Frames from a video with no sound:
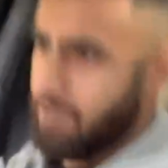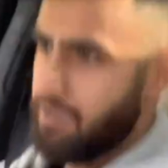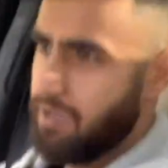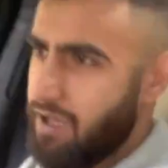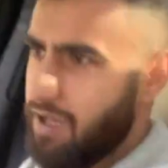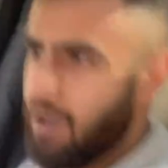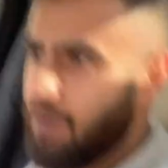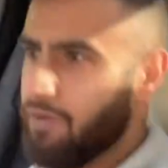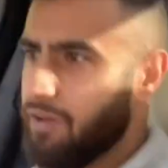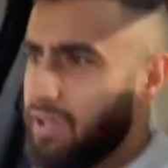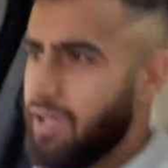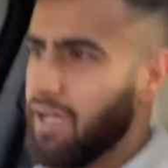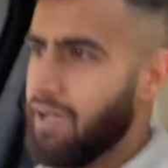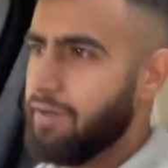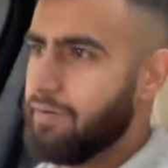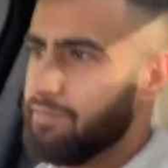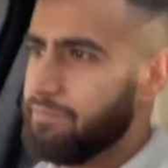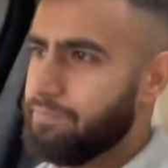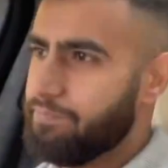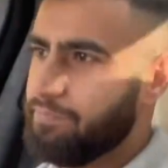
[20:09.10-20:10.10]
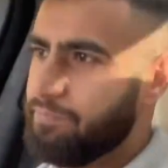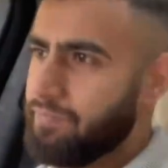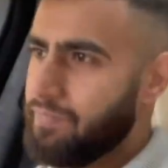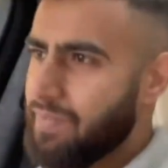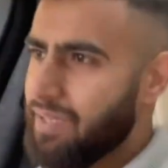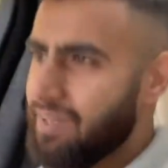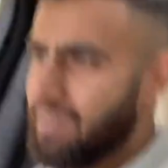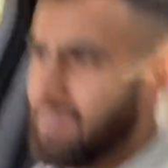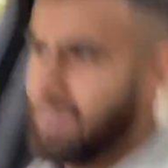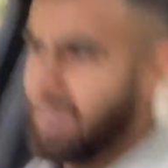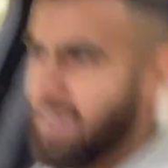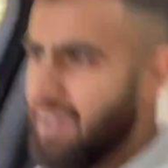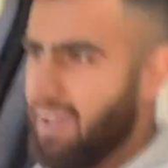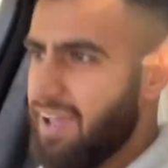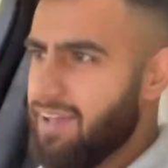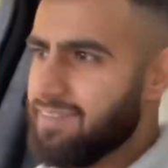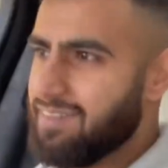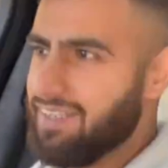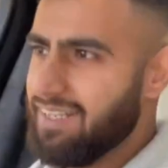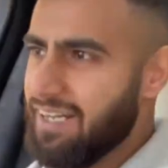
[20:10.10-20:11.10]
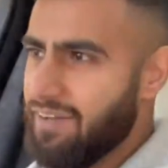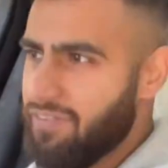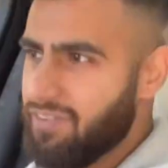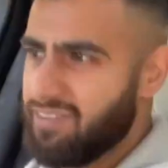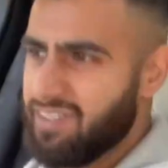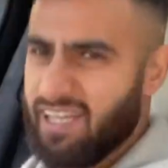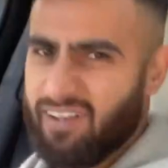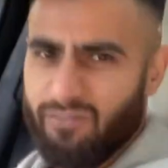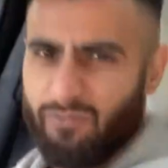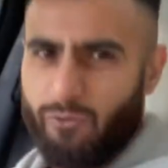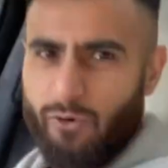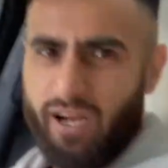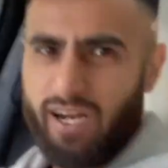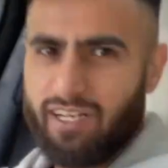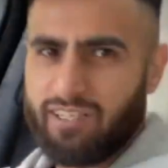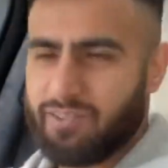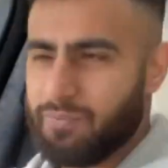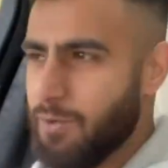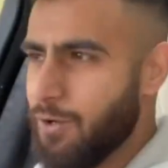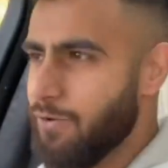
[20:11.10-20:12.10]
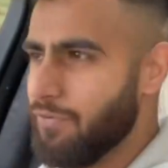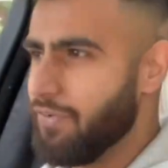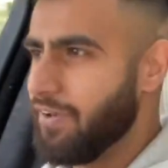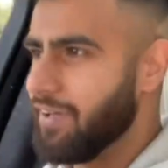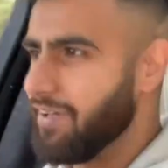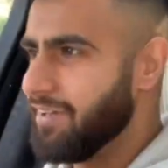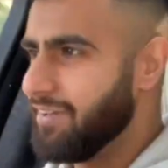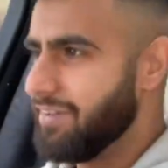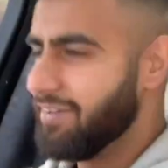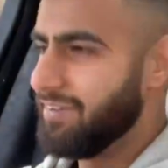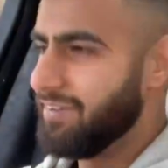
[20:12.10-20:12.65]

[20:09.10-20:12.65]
Oh yeah, it delivers it really smoothly.